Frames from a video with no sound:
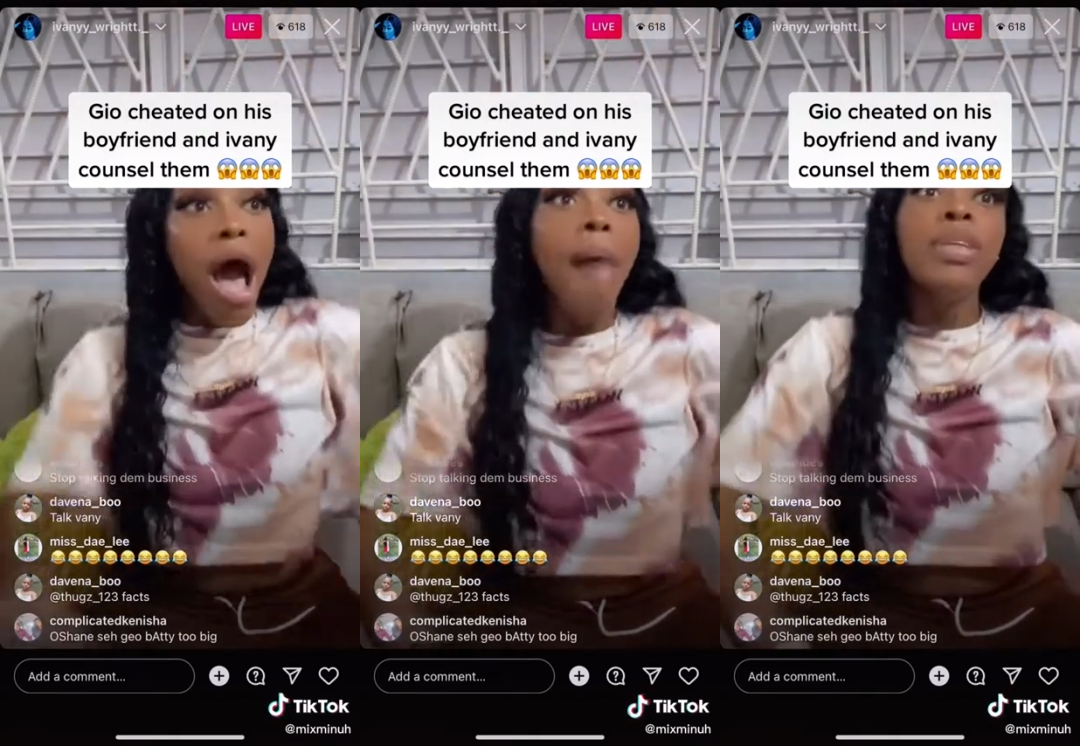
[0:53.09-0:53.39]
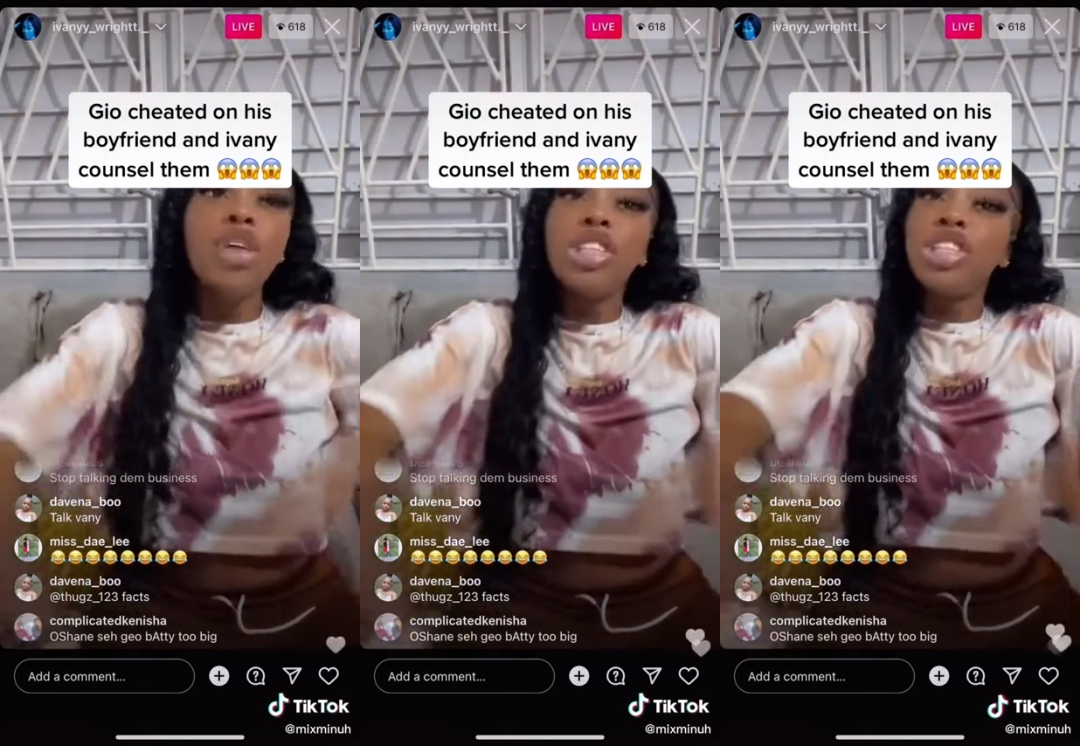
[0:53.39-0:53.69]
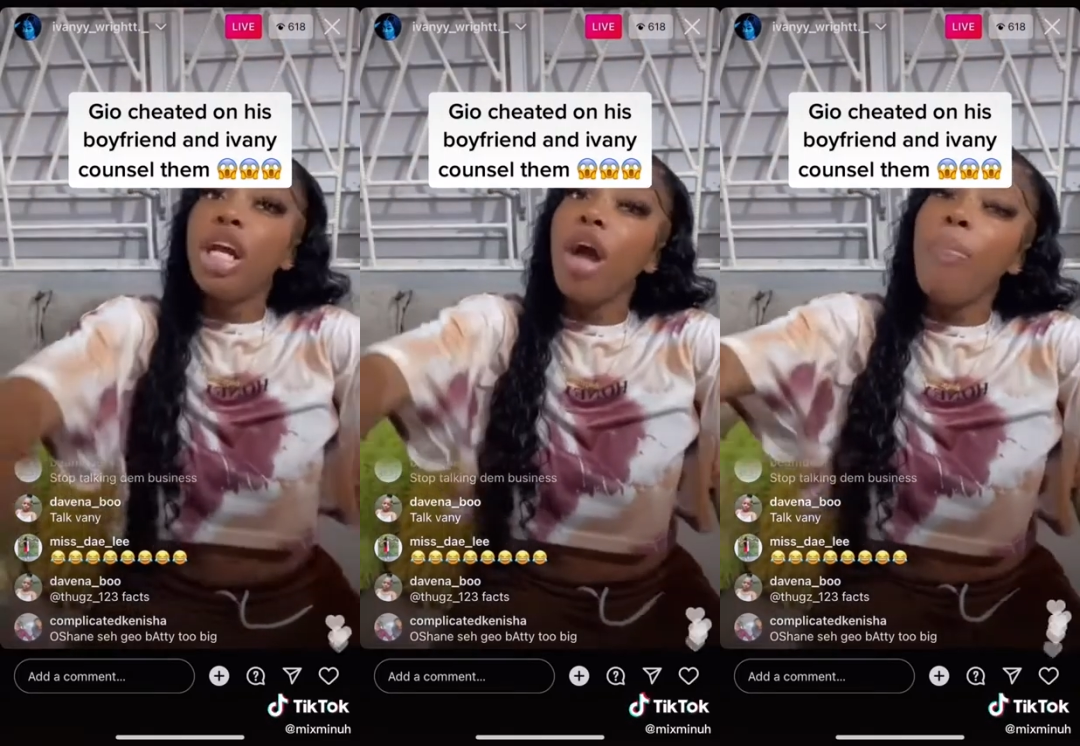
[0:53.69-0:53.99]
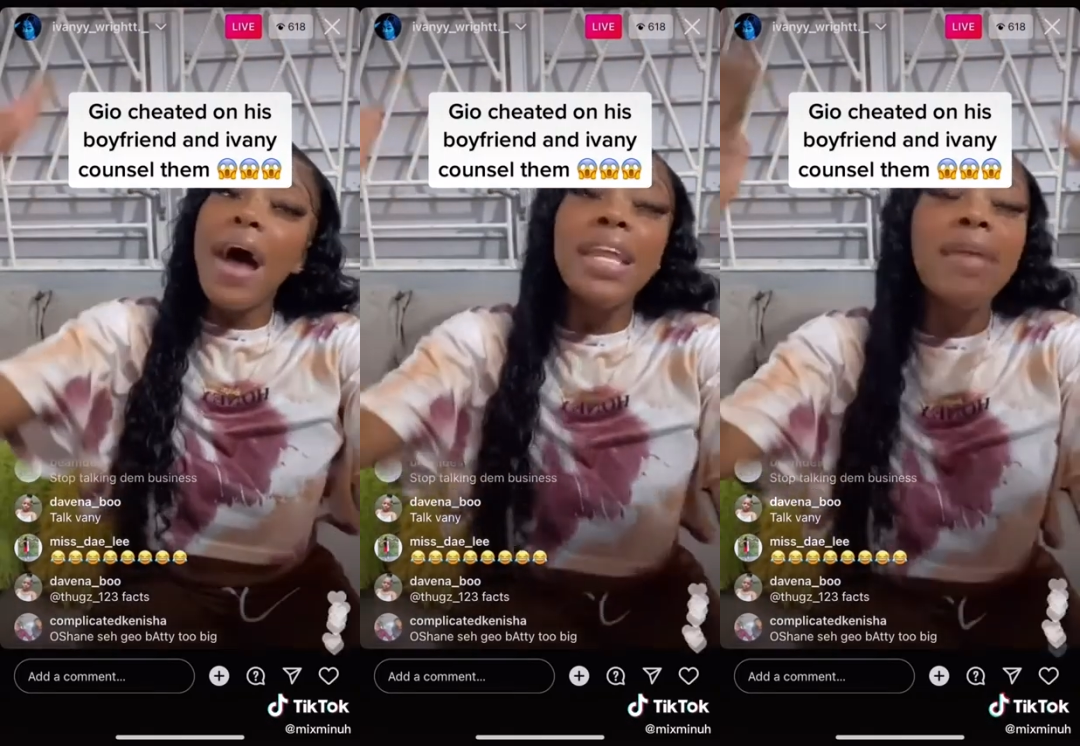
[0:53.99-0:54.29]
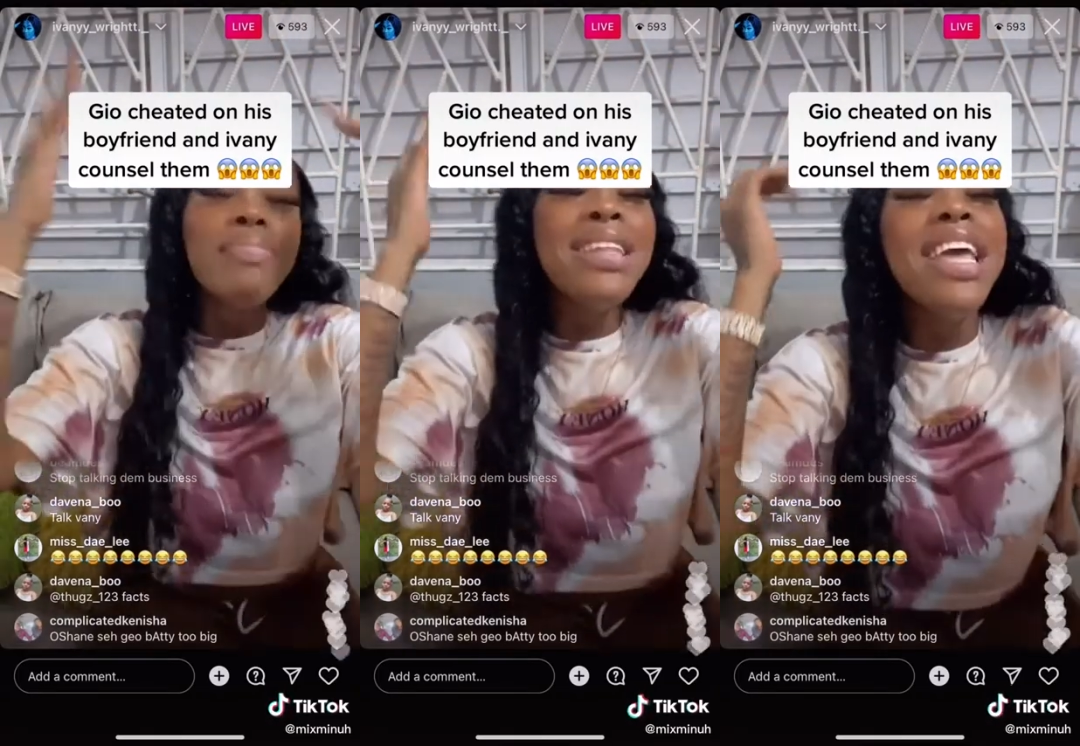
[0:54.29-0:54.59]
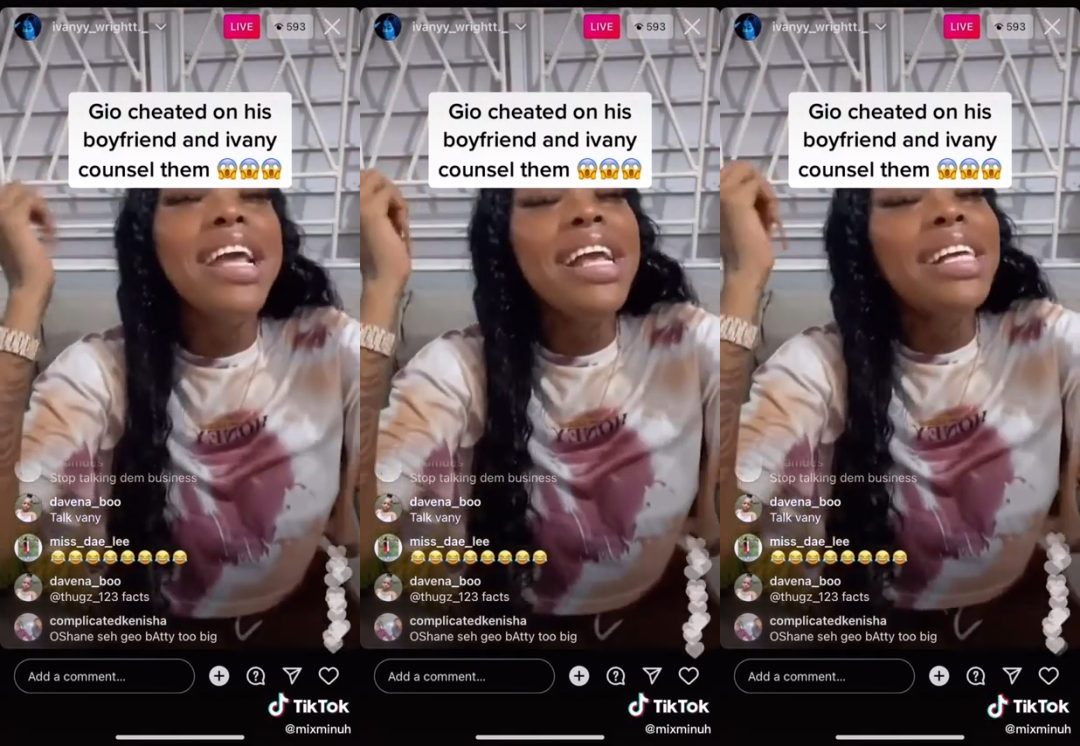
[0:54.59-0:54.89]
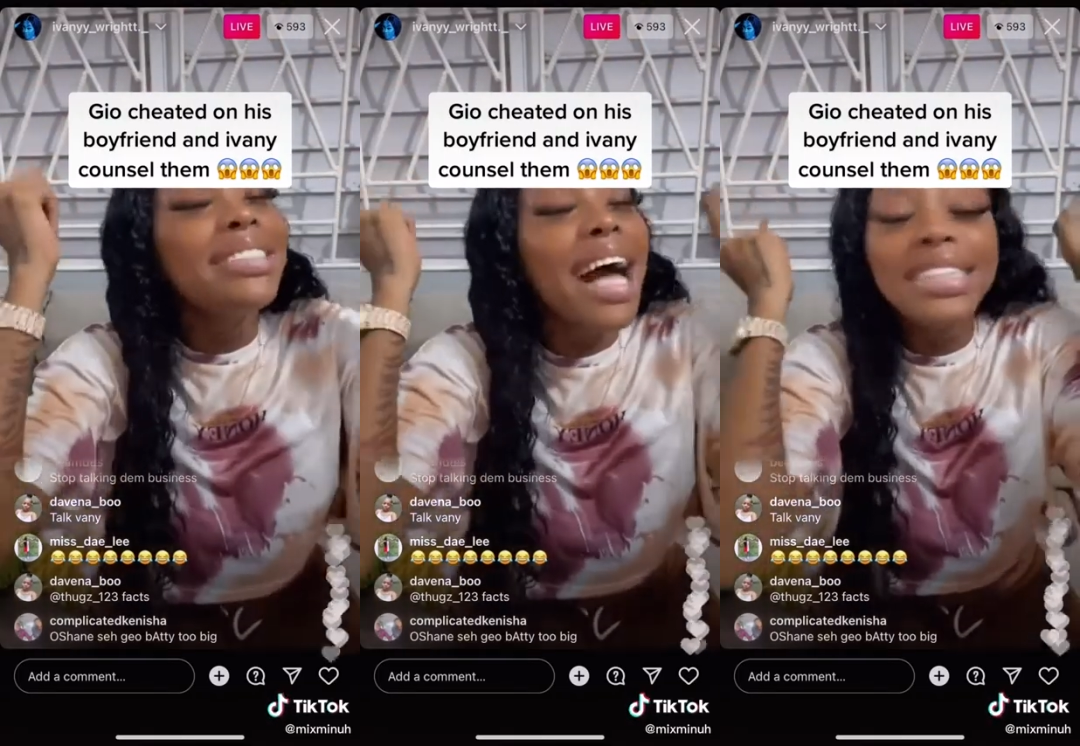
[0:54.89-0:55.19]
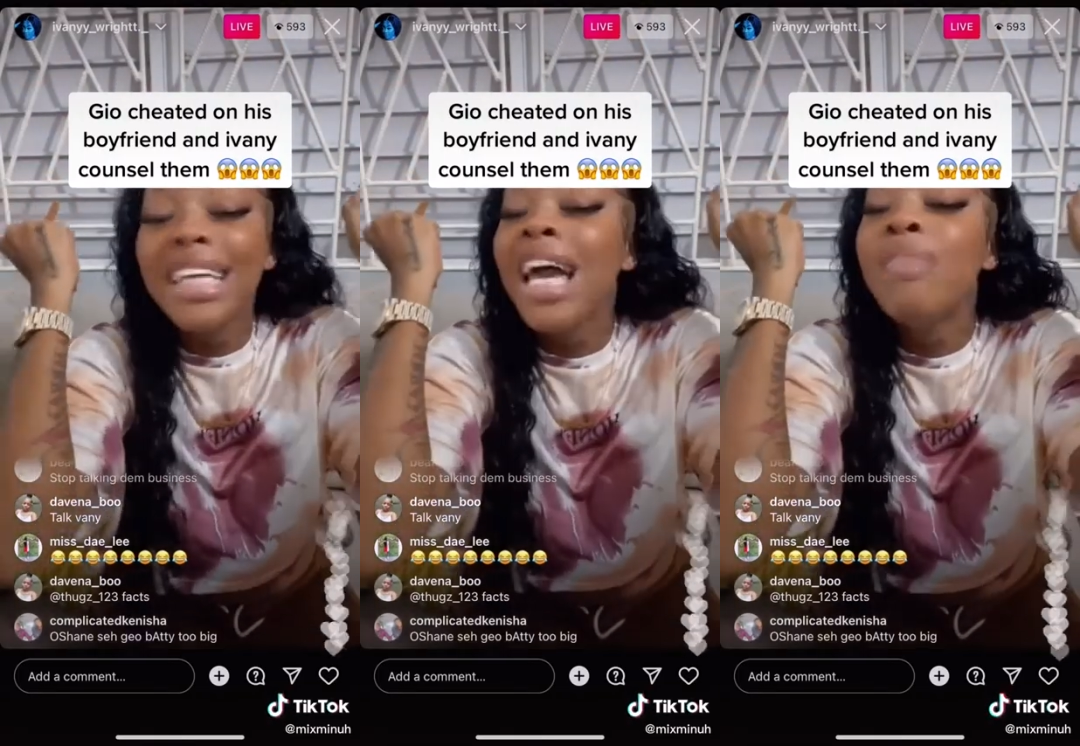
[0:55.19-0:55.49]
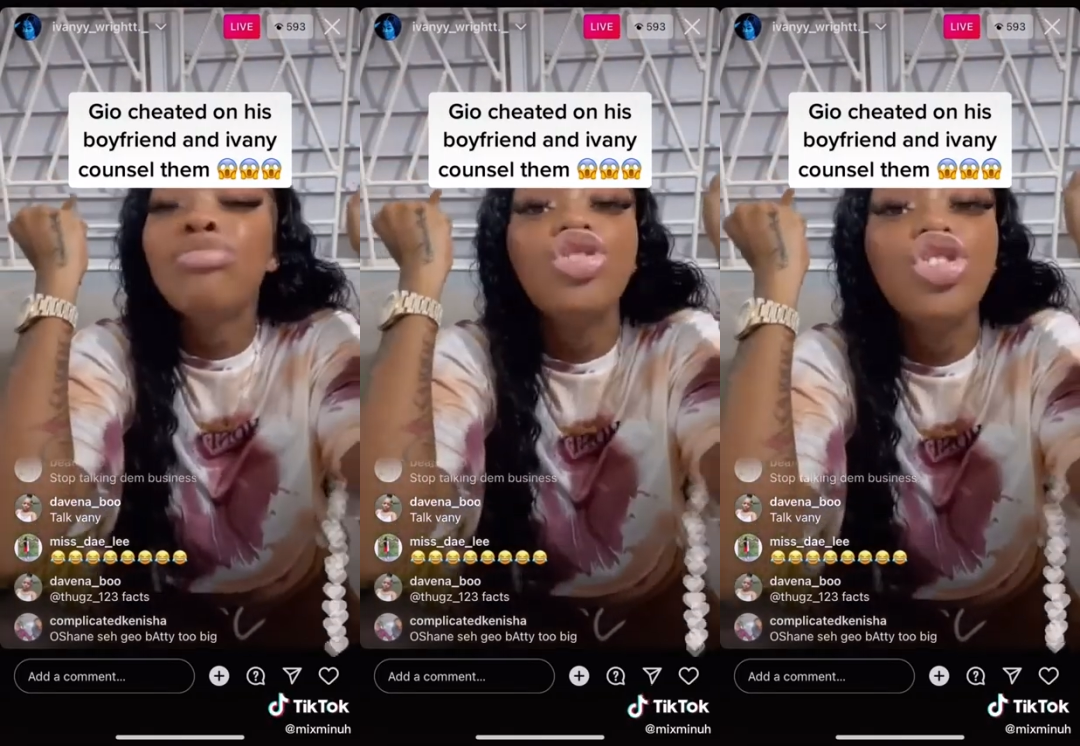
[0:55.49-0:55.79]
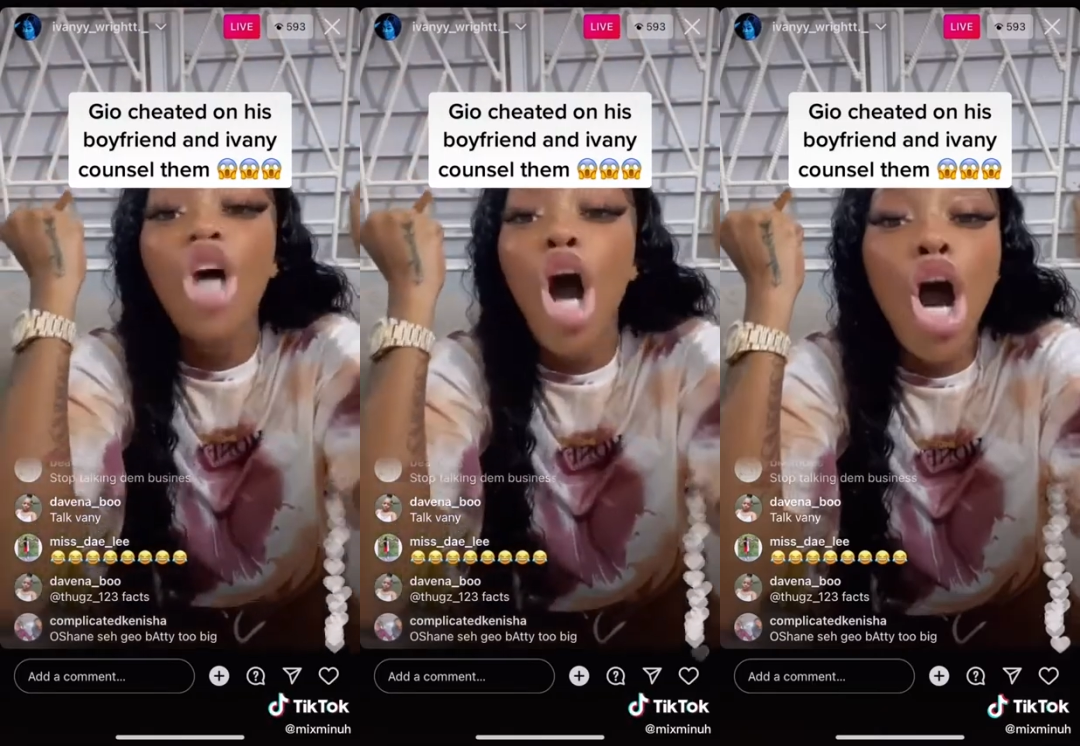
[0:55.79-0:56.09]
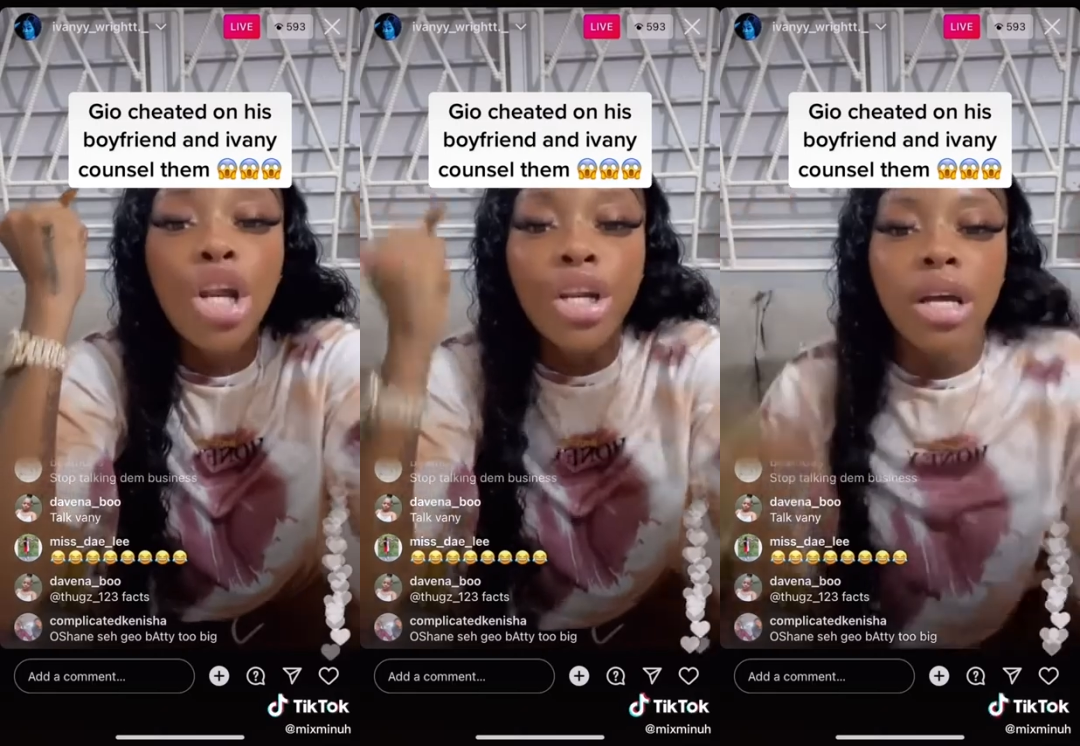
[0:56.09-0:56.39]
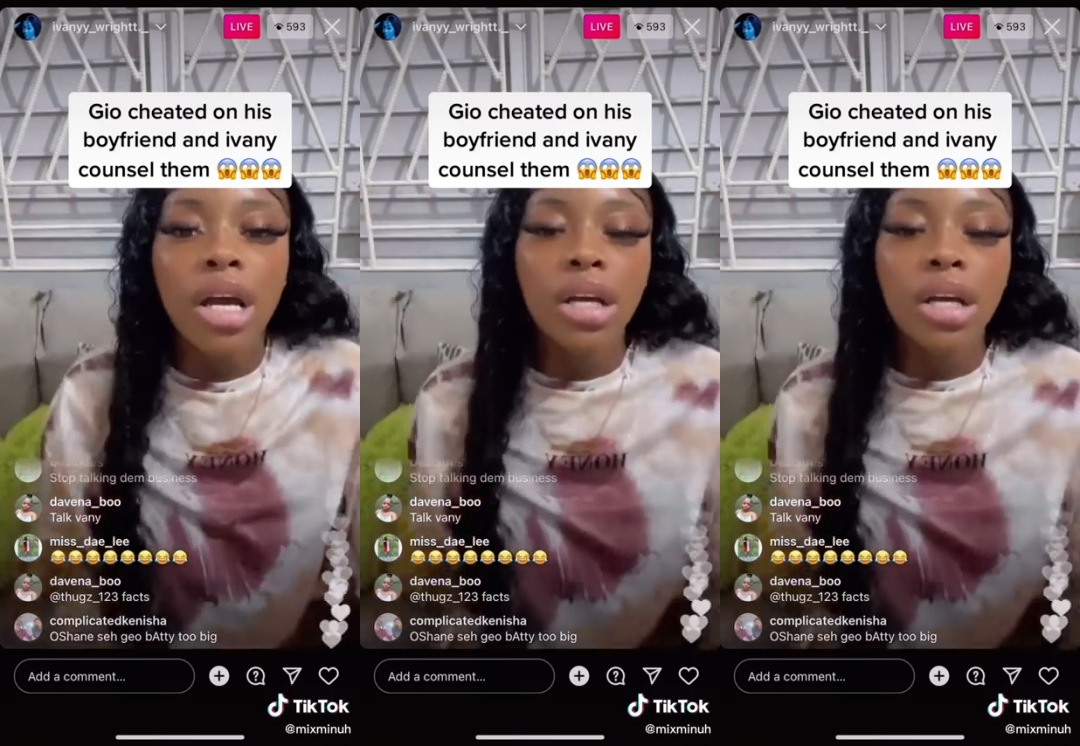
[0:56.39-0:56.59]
I'm still shaking up on him knees, I say, I'm done.